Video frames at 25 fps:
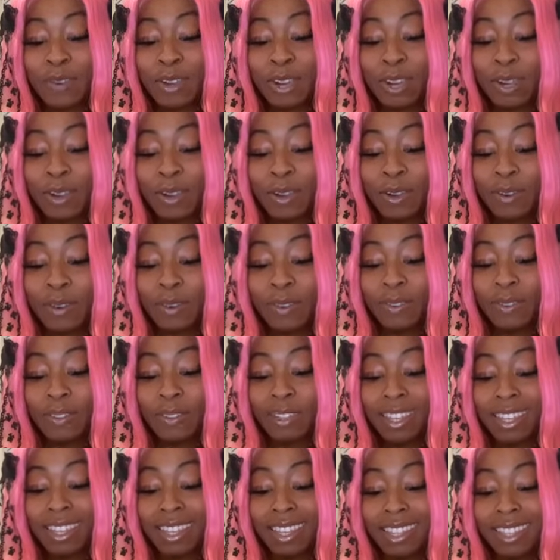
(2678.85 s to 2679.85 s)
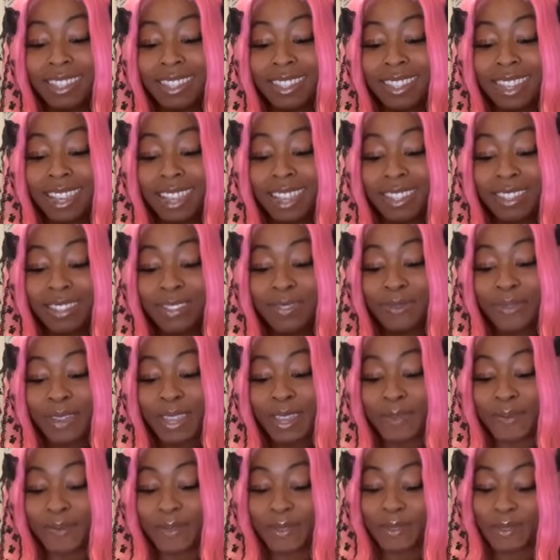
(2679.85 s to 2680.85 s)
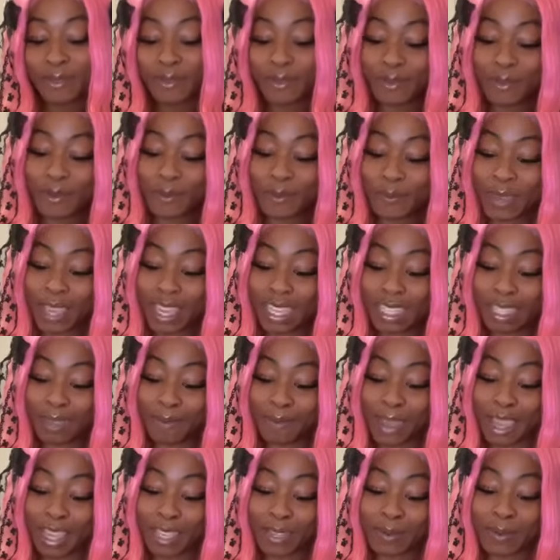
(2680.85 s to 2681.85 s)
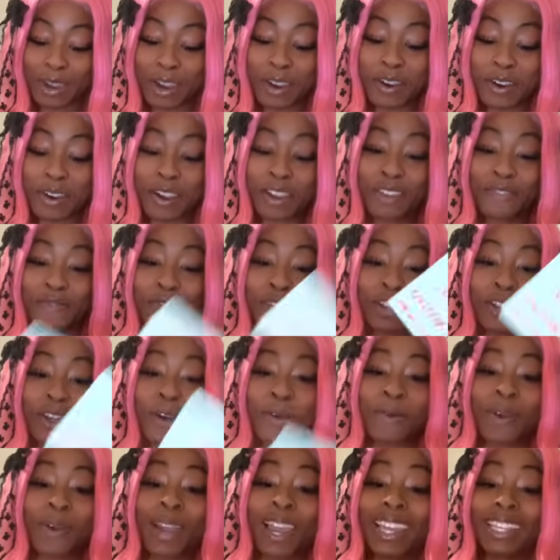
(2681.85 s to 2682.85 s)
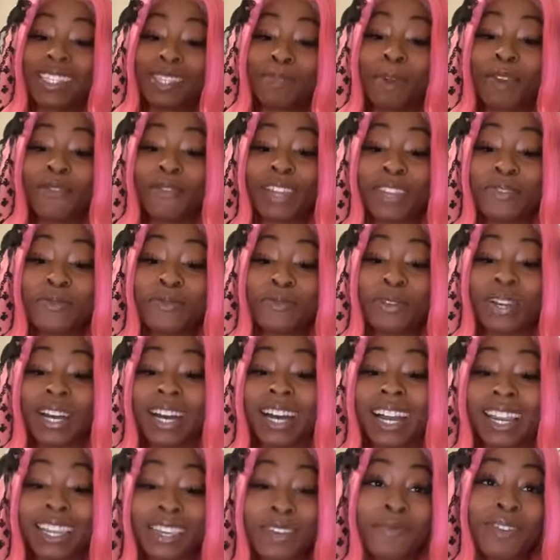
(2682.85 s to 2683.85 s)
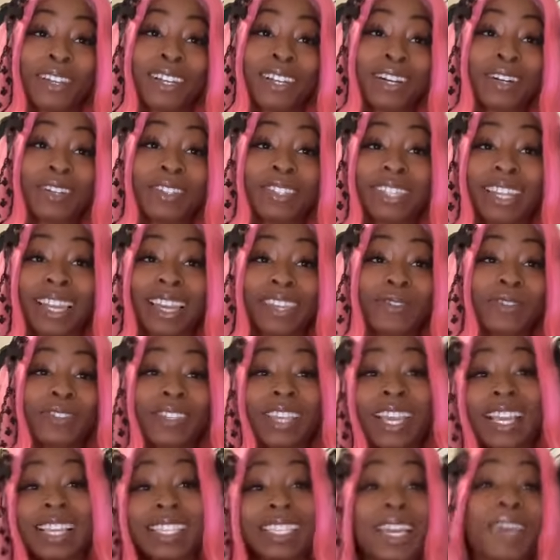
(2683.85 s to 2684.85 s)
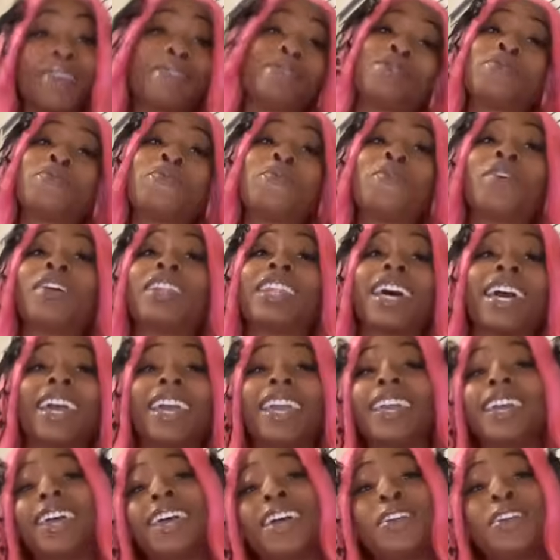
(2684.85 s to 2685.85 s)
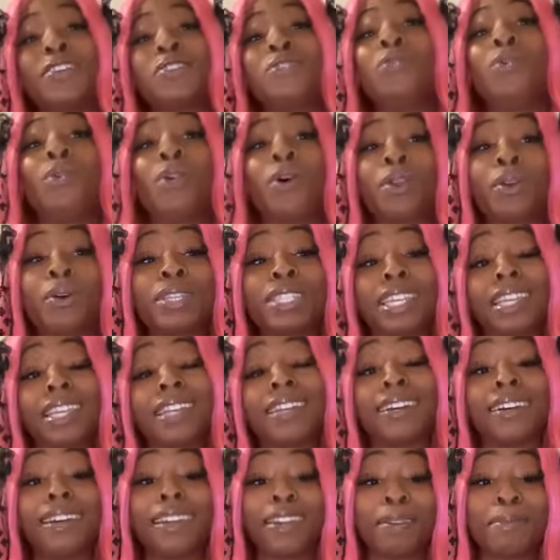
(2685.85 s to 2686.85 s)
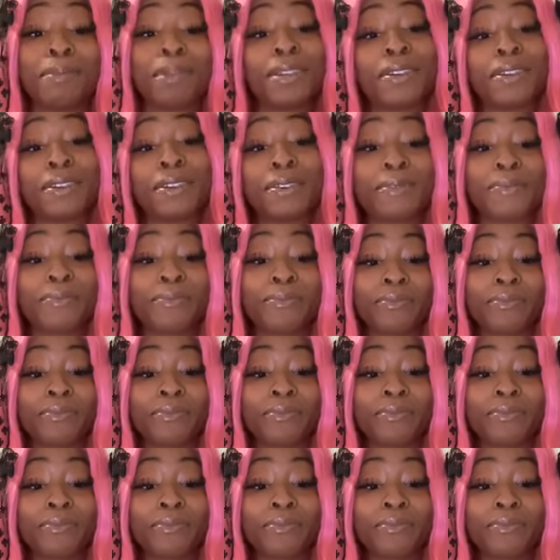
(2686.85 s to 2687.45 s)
Um, sex with me is amazing with her. It'll feel all right. Somebody feel like you cocky when it comes to like your sex game too, or like you know your shit good. I'm hearing.